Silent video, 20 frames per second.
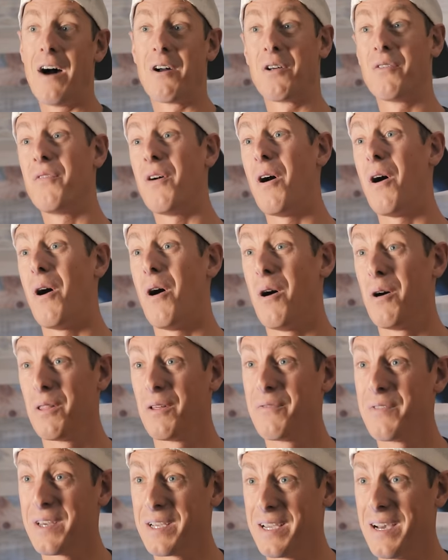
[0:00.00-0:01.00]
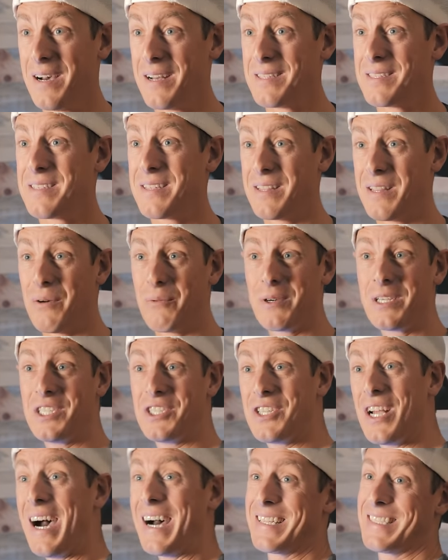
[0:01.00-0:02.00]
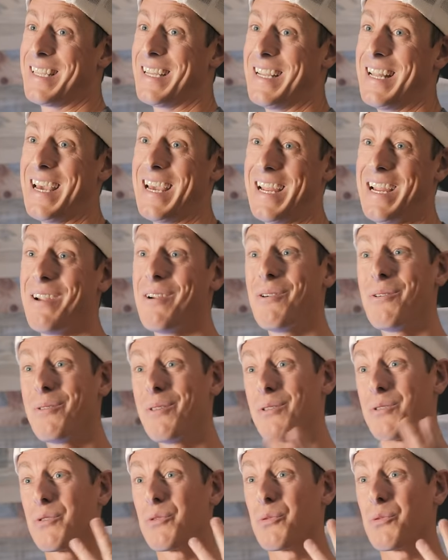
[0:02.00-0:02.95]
Out of all of the guns that we shot today, here are the